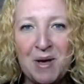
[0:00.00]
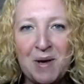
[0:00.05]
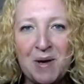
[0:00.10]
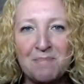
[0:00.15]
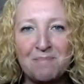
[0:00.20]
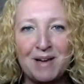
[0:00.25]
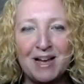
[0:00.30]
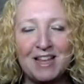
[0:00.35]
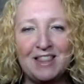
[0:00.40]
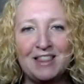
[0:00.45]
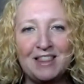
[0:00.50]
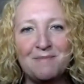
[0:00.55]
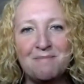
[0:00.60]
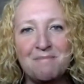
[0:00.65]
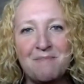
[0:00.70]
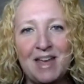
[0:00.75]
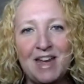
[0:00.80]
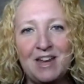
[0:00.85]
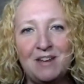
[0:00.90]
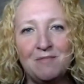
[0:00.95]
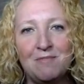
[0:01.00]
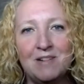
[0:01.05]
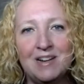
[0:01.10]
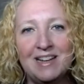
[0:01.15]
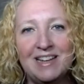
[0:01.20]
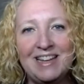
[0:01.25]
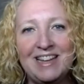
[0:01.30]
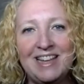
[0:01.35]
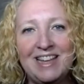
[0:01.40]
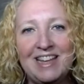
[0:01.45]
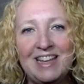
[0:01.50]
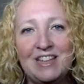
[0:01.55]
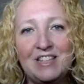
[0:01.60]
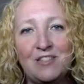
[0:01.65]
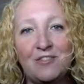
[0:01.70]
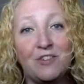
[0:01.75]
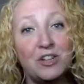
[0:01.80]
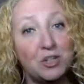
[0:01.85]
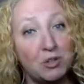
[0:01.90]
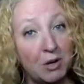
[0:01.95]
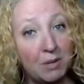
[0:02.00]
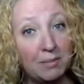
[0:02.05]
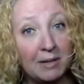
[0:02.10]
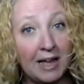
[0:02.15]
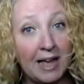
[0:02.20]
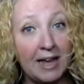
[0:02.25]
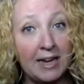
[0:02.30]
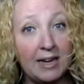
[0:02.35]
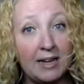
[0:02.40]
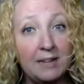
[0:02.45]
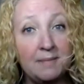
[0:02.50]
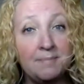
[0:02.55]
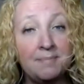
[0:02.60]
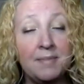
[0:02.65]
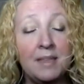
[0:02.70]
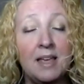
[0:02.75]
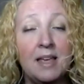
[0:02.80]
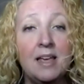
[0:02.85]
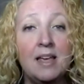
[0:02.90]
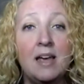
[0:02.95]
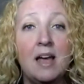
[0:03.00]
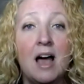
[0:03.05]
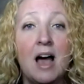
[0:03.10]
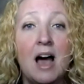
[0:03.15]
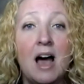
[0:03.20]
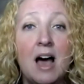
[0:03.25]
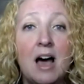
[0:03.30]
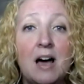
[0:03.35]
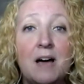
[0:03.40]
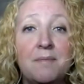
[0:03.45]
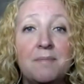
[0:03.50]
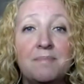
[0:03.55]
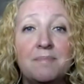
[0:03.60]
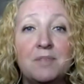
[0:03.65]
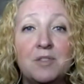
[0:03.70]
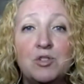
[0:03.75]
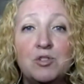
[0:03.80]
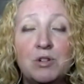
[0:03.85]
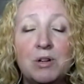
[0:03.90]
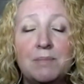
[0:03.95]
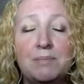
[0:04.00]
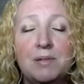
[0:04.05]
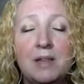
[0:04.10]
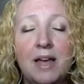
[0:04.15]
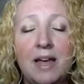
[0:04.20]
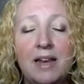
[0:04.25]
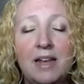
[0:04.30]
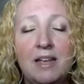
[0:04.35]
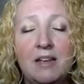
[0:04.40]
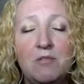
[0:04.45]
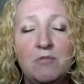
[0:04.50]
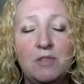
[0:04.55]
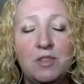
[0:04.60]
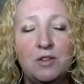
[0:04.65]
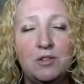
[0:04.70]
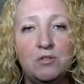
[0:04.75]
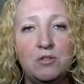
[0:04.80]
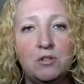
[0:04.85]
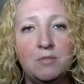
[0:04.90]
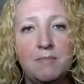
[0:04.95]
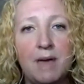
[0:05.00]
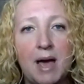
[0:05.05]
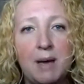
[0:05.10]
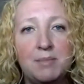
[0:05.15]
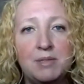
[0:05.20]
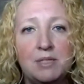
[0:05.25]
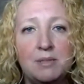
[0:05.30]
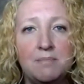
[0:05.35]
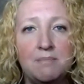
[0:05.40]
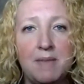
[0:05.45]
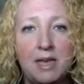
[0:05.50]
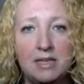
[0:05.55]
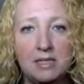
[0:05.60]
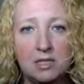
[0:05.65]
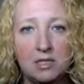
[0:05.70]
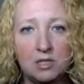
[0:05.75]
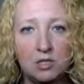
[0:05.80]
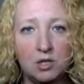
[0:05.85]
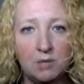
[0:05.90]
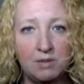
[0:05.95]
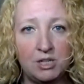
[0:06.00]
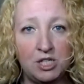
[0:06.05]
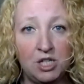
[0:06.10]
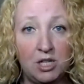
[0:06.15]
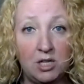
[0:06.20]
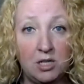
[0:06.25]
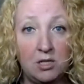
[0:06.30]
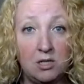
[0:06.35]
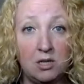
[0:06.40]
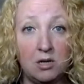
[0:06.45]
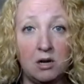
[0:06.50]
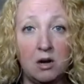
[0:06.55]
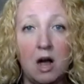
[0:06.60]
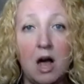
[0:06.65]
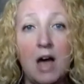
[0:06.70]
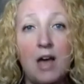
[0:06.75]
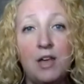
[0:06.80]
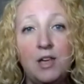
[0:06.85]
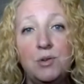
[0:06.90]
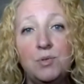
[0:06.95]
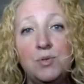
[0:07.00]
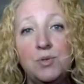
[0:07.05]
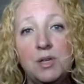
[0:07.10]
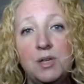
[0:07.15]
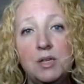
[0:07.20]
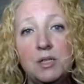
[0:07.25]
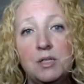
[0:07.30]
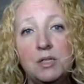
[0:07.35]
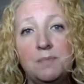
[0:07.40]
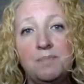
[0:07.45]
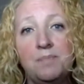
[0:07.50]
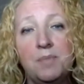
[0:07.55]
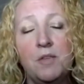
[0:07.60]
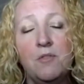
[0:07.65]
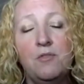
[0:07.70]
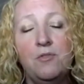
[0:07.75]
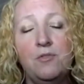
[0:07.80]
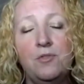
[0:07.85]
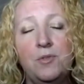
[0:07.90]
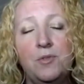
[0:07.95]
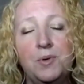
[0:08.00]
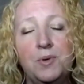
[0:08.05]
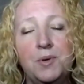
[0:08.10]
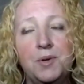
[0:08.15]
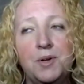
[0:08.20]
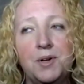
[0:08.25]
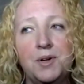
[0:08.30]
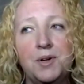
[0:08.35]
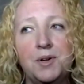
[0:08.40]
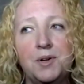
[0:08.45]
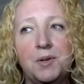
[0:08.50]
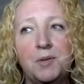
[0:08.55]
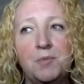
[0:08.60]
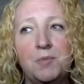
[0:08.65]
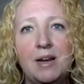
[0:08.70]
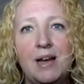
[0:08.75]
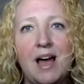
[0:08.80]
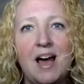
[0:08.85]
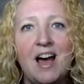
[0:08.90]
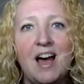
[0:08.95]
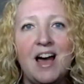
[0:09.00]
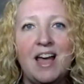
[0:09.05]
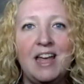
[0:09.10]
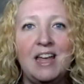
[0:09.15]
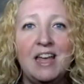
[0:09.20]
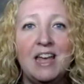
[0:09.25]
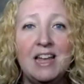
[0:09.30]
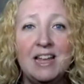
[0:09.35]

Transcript: but the main one is for trip planning. Trip planning with Google Maps makes it so much easier. I use it for when I